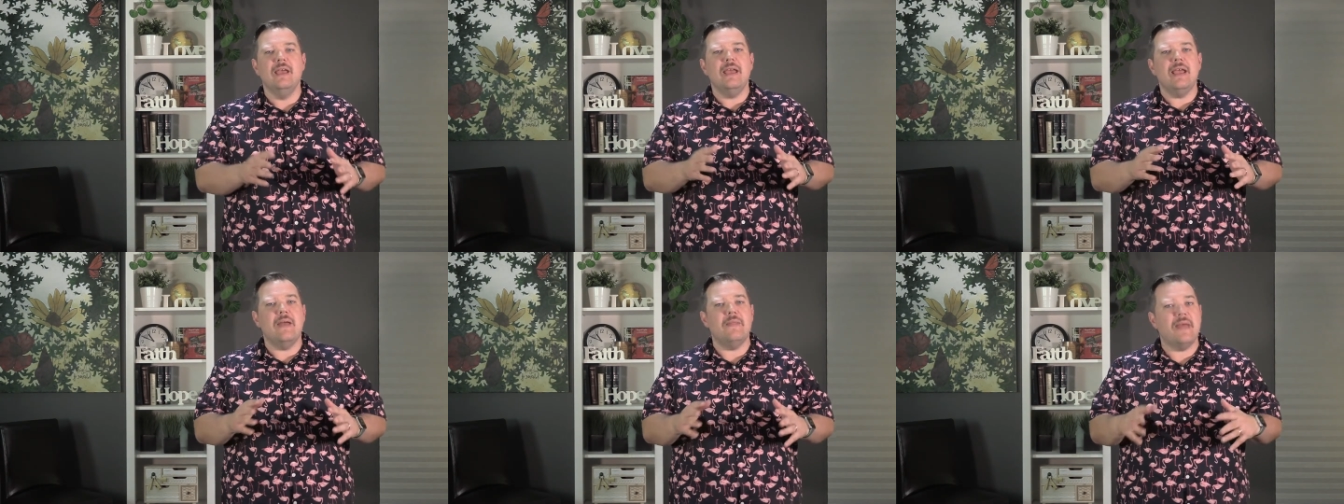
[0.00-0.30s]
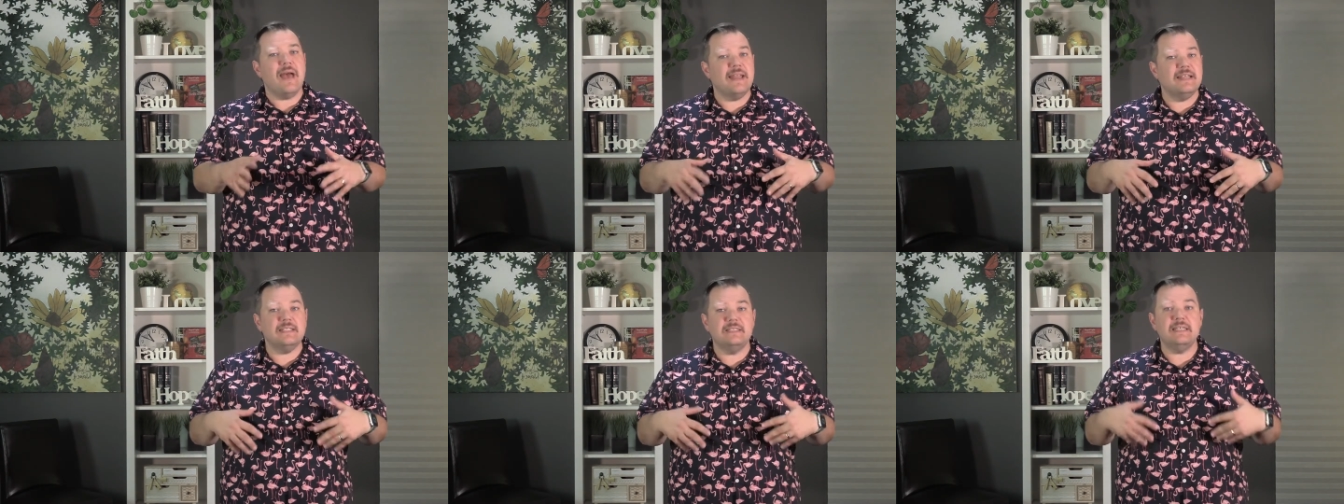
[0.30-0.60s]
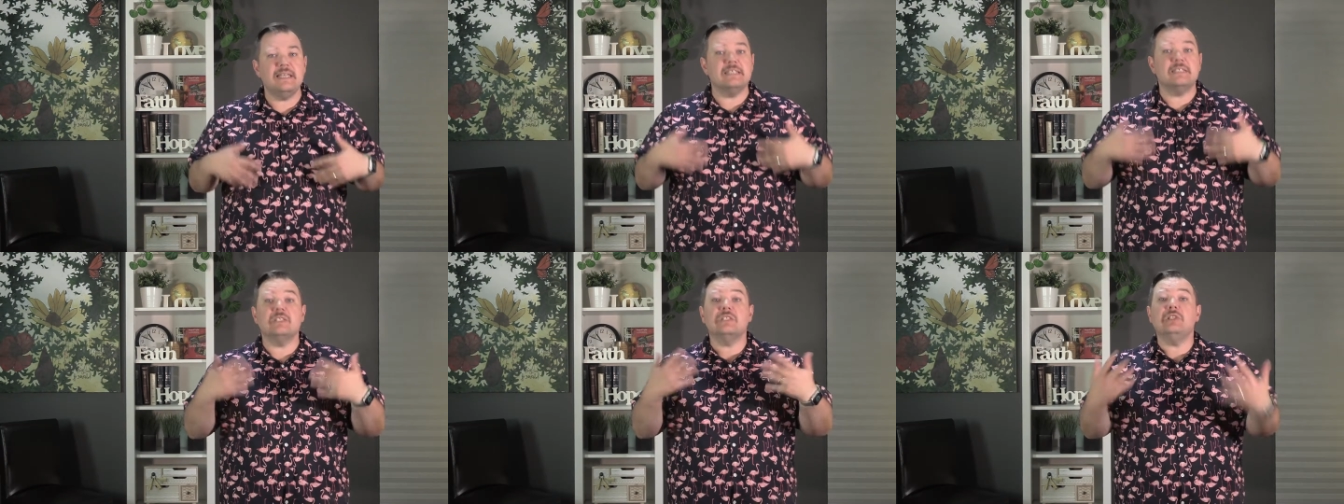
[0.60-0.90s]
And that is
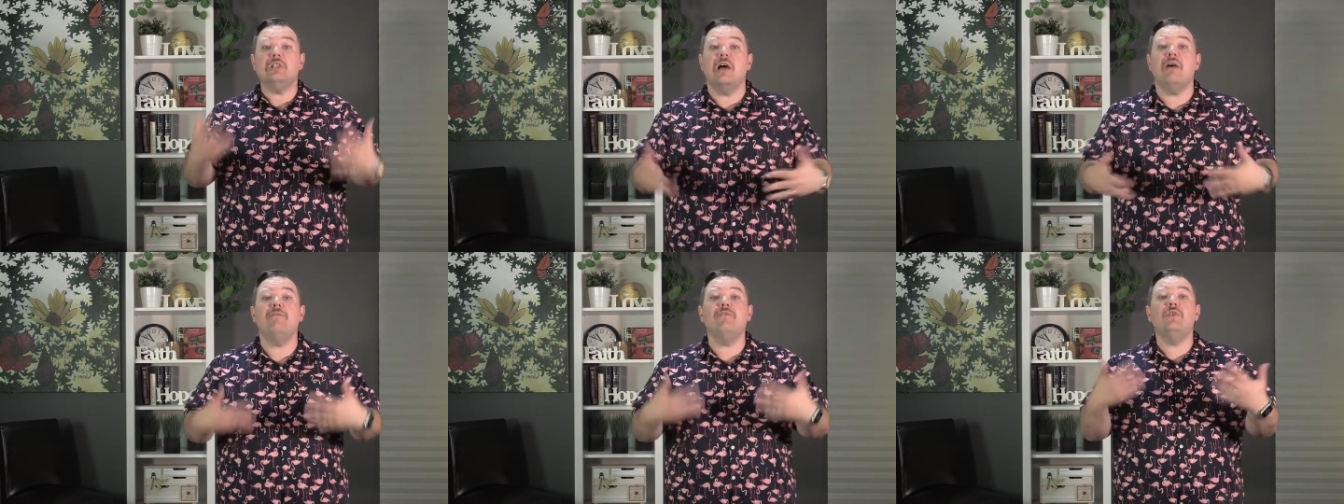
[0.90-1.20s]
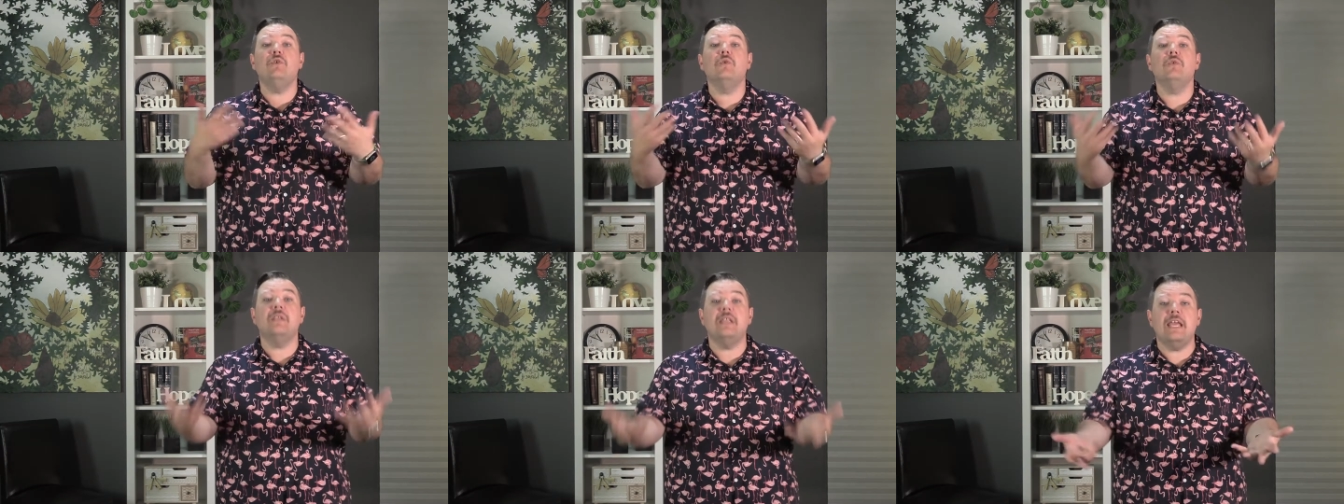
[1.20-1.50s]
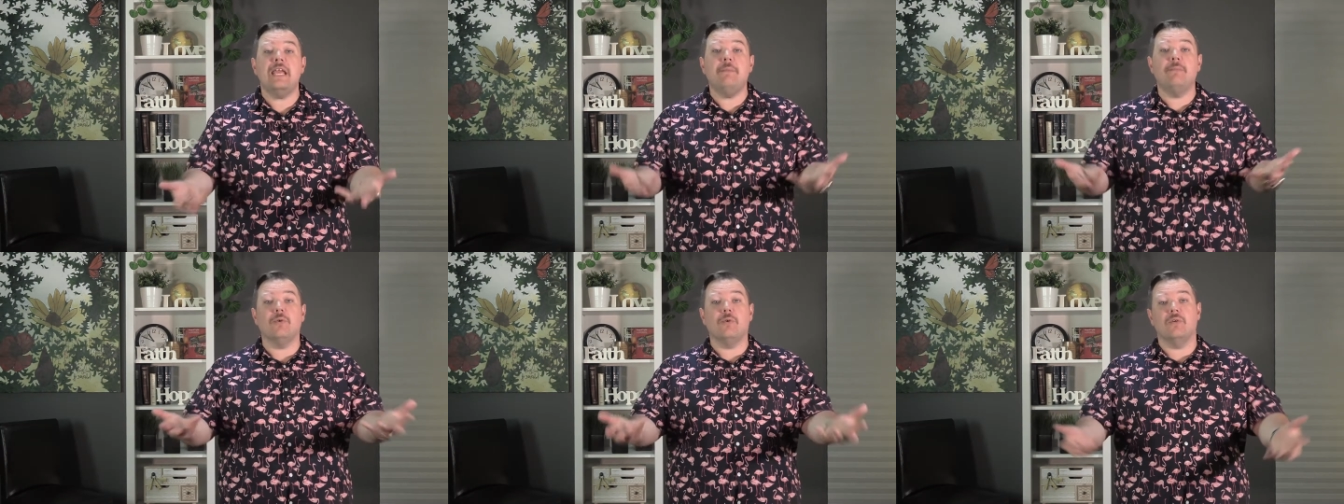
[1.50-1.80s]
this love your
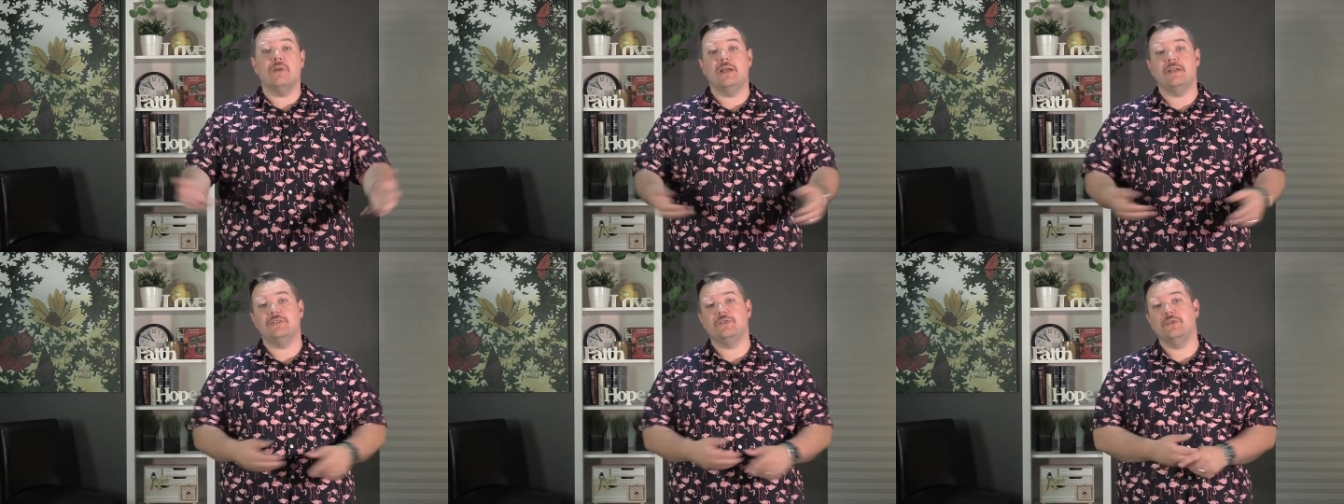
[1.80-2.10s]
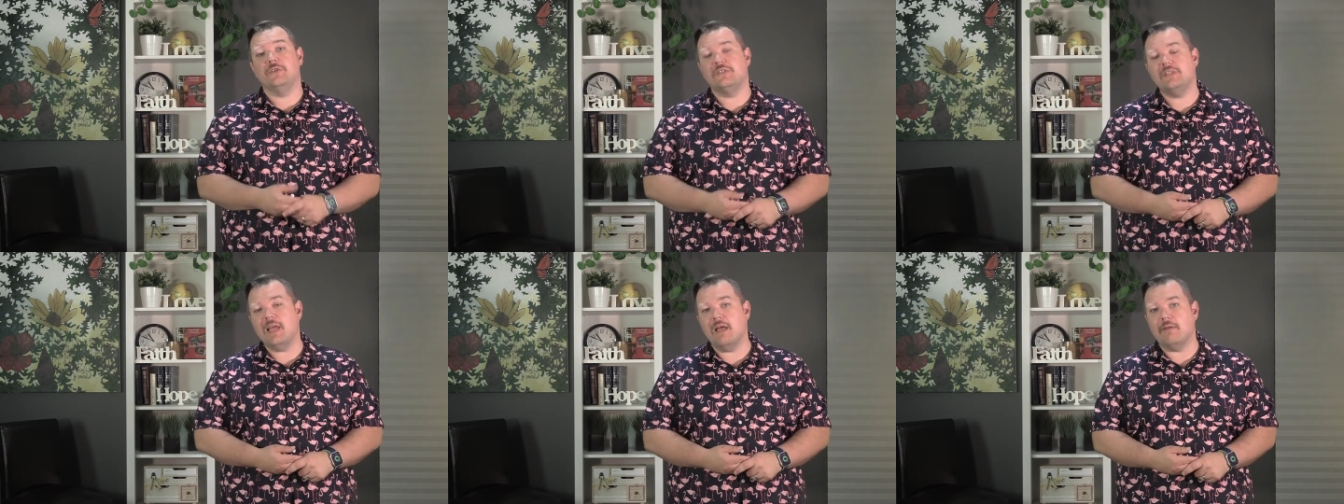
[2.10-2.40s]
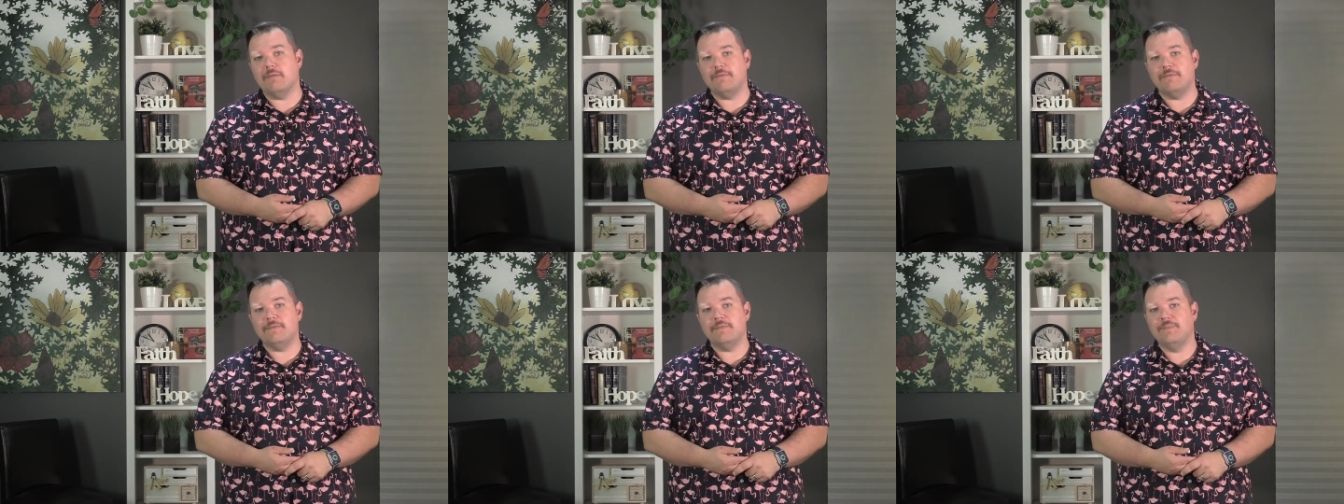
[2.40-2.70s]
neighbor as
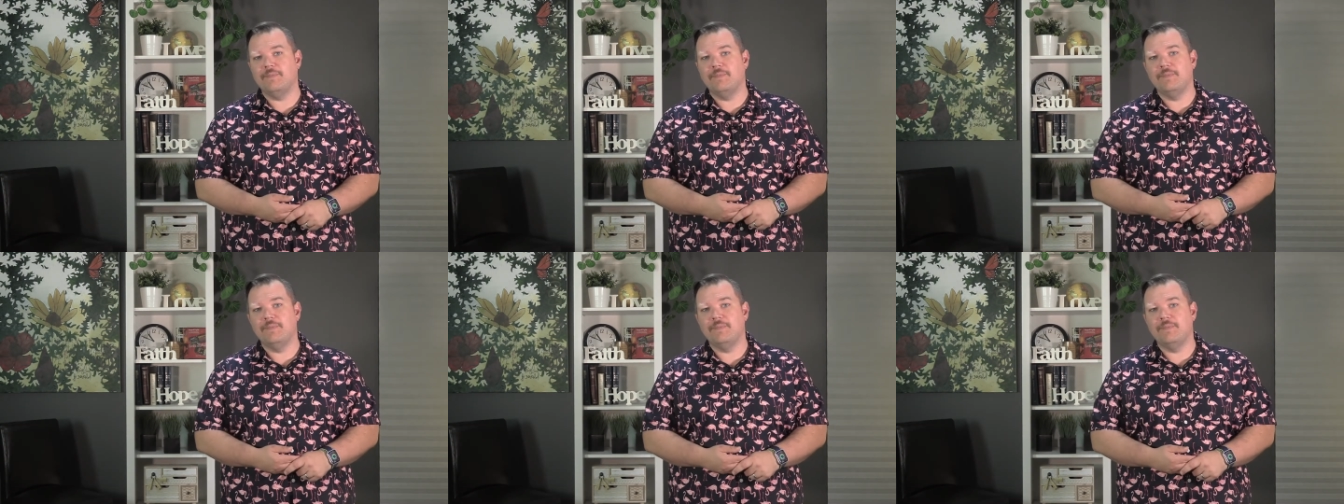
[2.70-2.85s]
yourself.